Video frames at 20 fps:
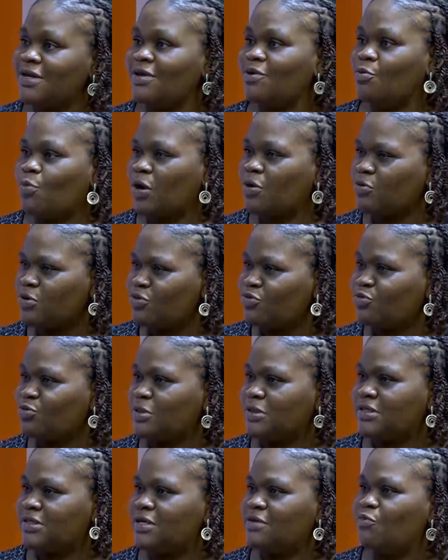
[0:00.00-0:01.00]
We're going through
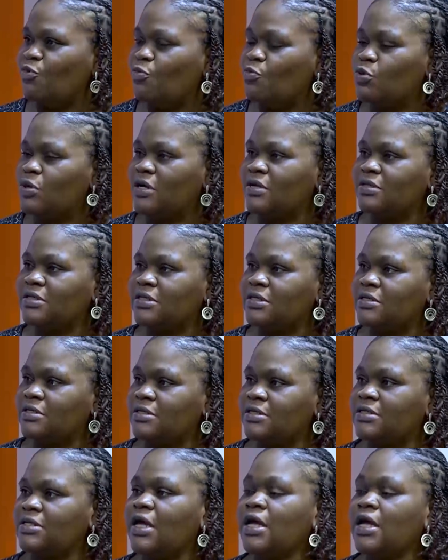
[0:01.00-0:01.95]
the same hormonal changes.